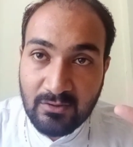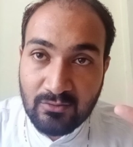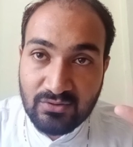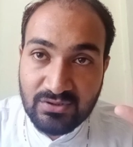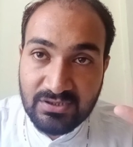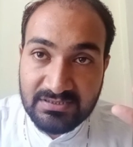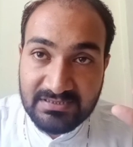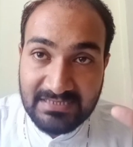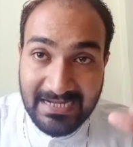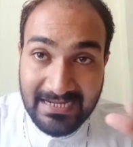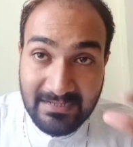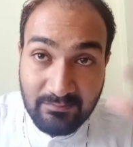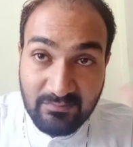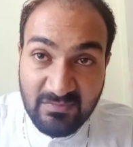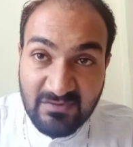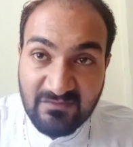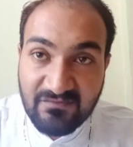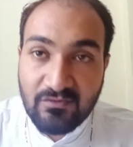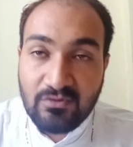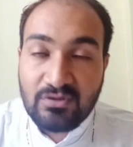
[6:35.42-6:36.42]
the time
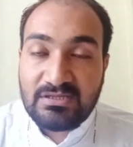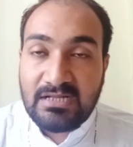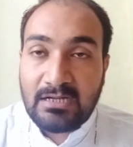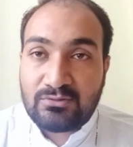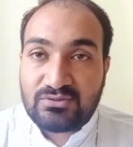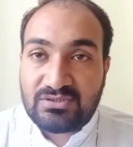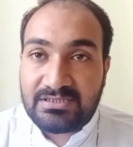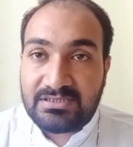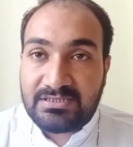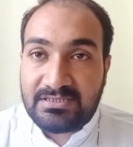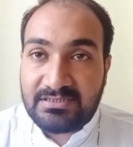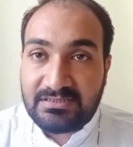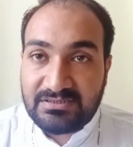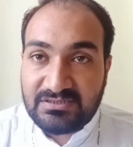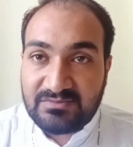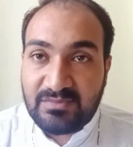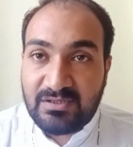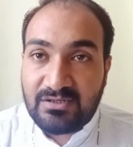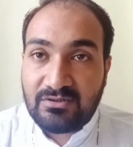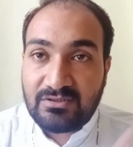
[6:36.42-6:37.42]
before 1000
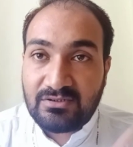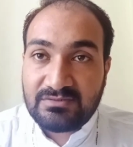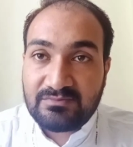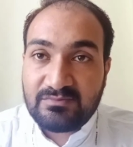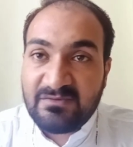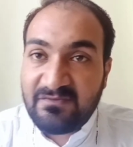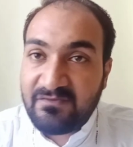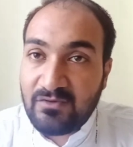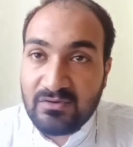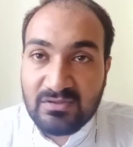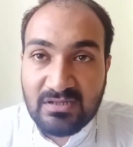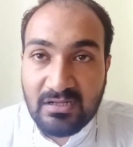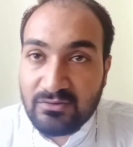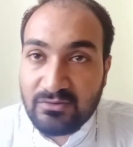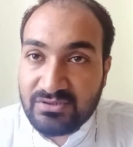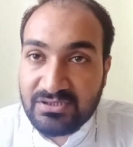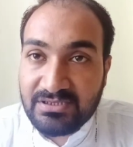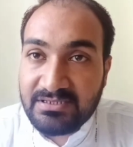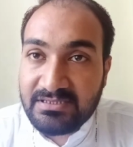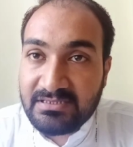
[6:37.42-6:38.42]
years? Because before
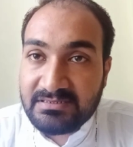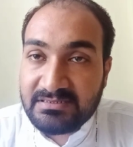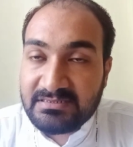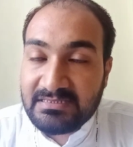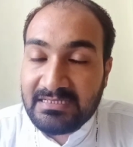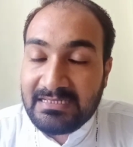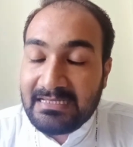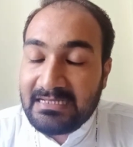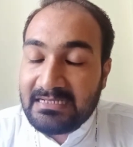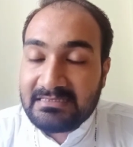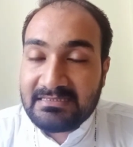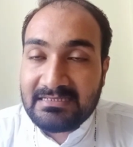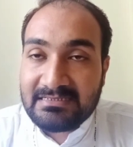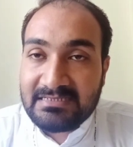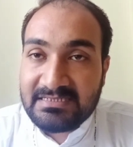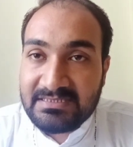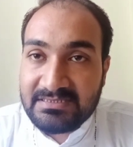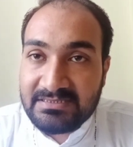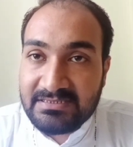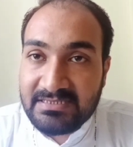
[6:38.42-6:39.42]
1000 years they
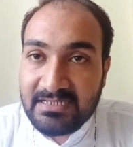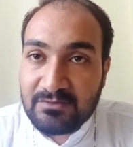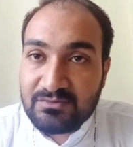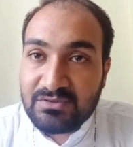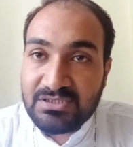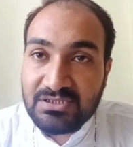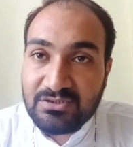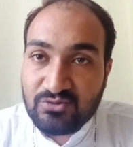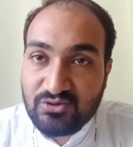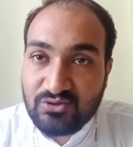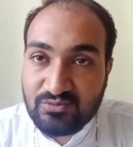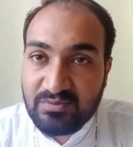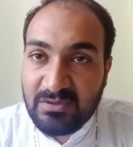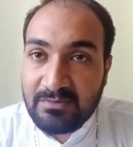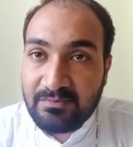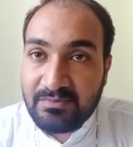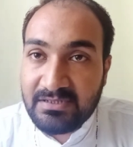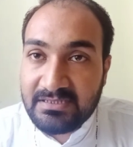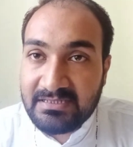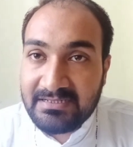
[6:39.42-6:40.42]
didn't have the
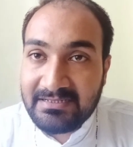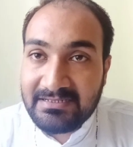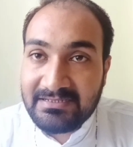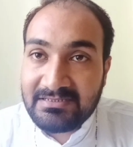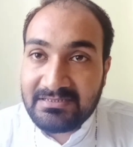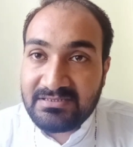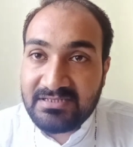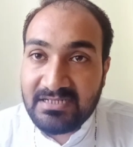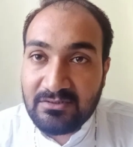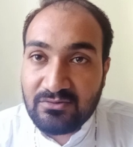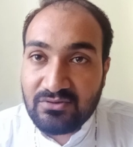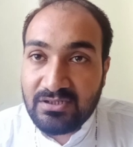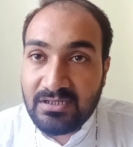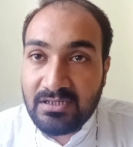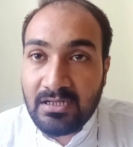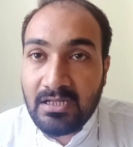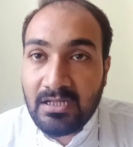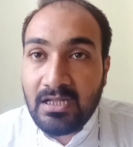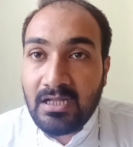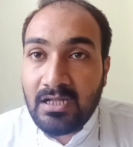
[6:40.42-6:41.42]
newspaper, they didn't have
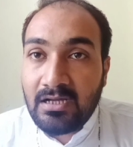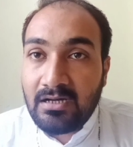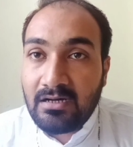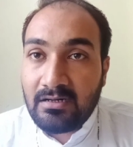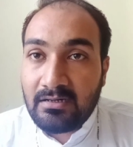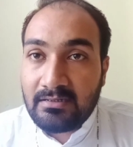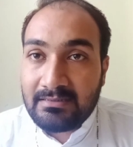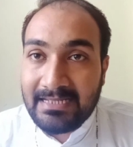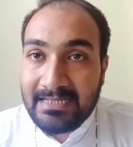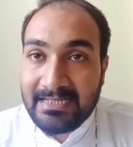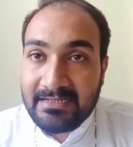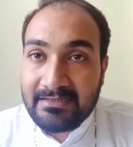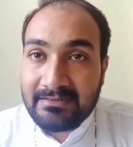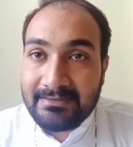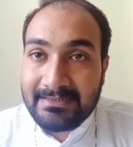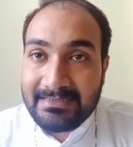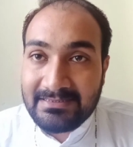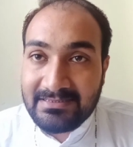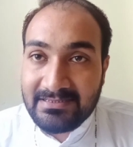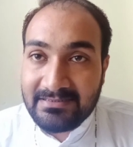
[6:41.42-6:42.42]
the
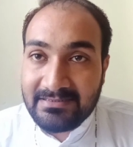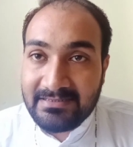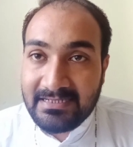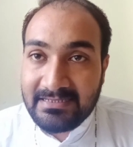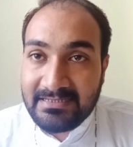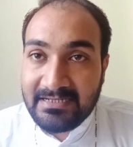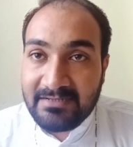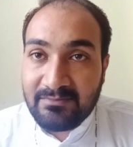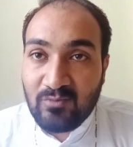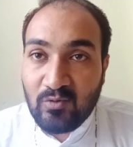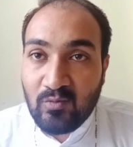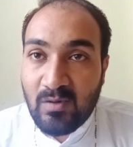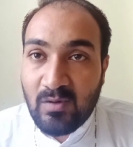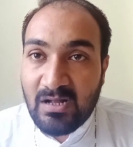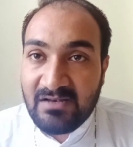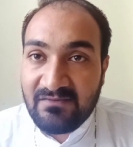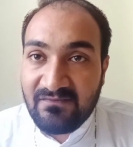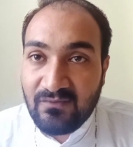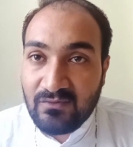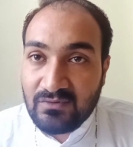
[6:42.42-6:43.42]
internet and
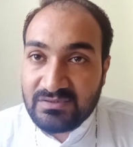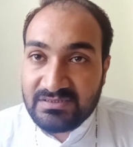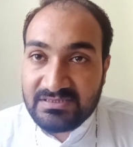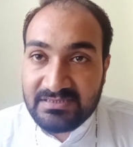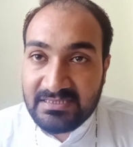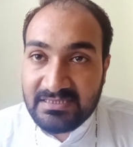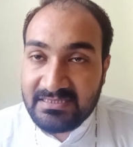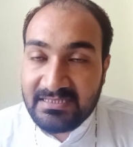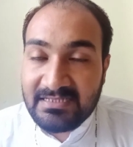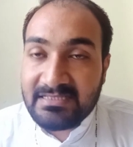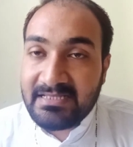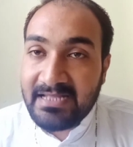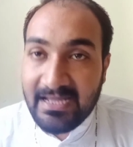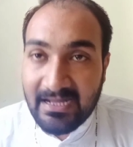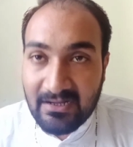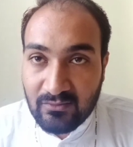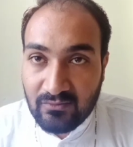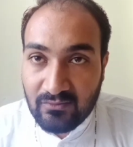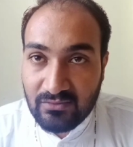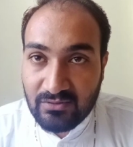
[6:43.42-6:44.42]
mobile phones, nothing they
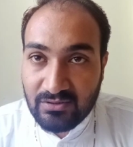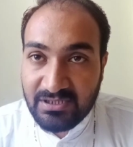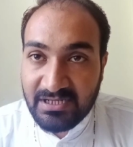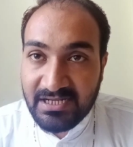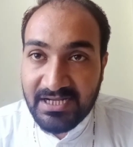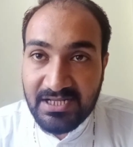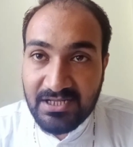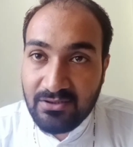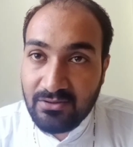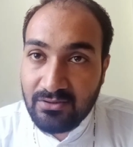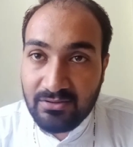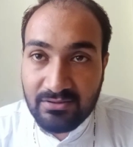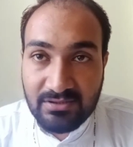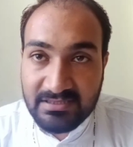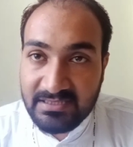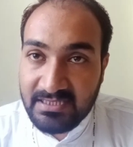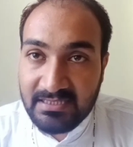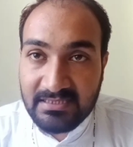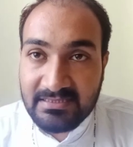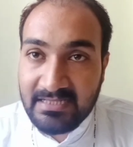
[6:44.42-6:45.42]
have, radio,
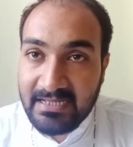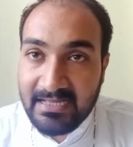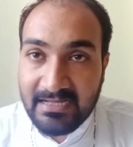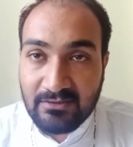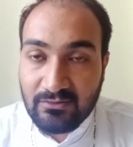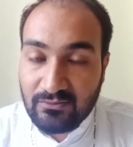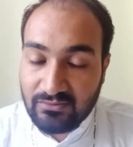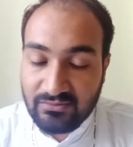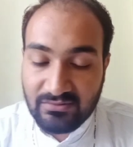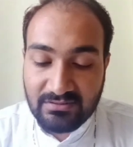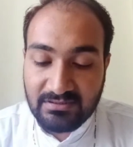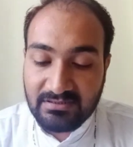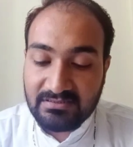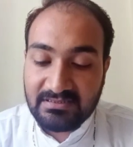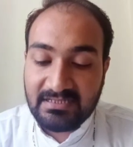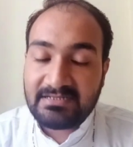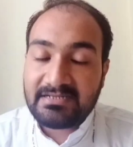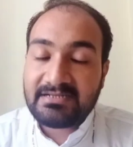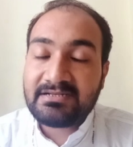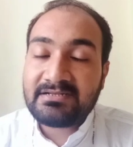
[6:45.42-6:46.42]
nothing they have,
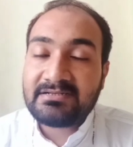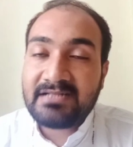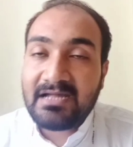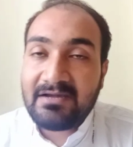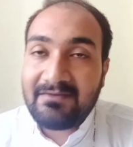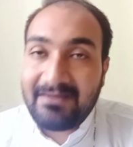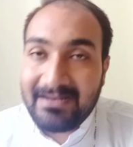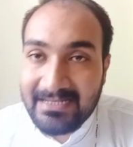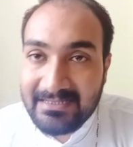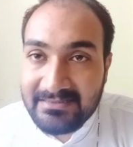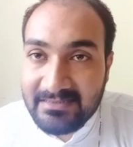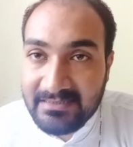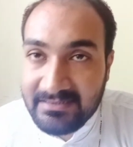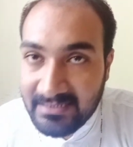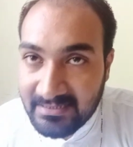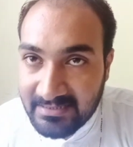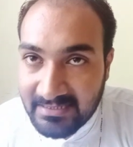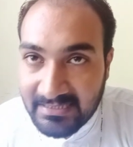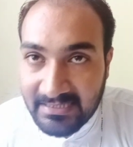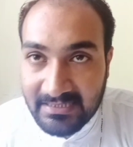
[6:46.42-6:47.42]
they didn't have anything,
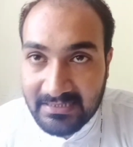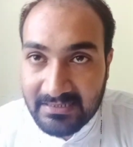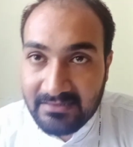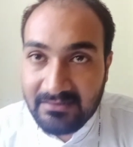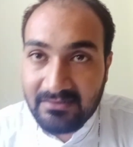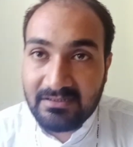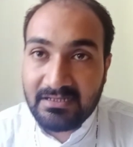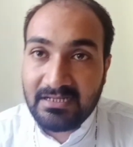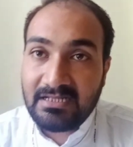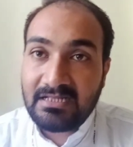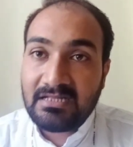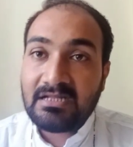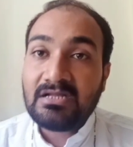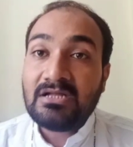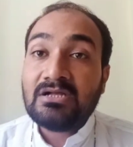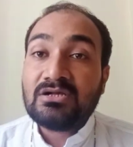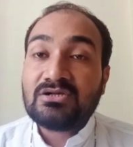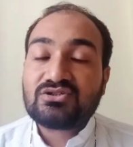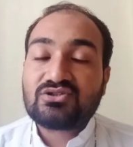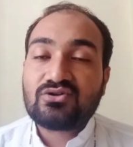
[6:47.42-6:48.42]
nothing. Okay,
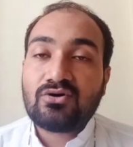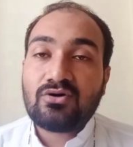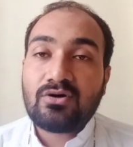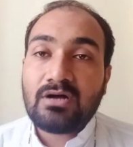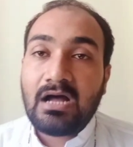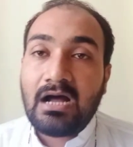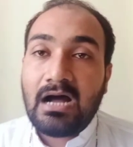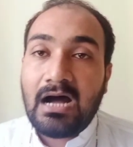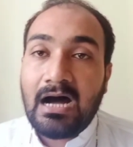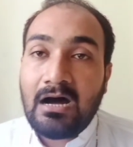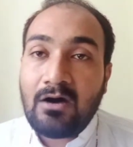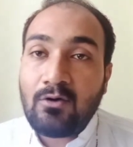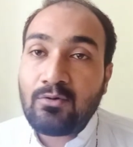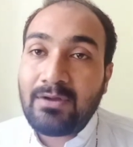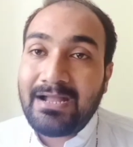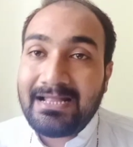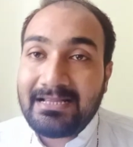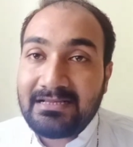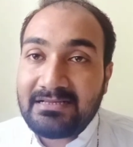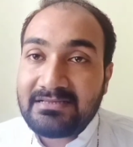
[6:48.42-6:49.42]
so how
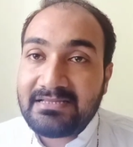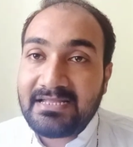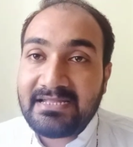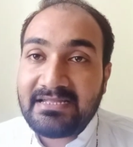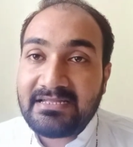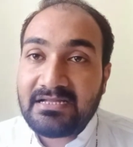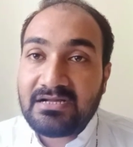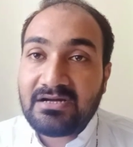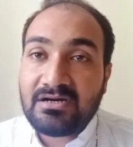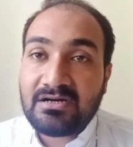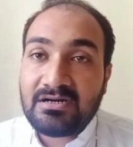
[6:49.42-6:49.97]
can they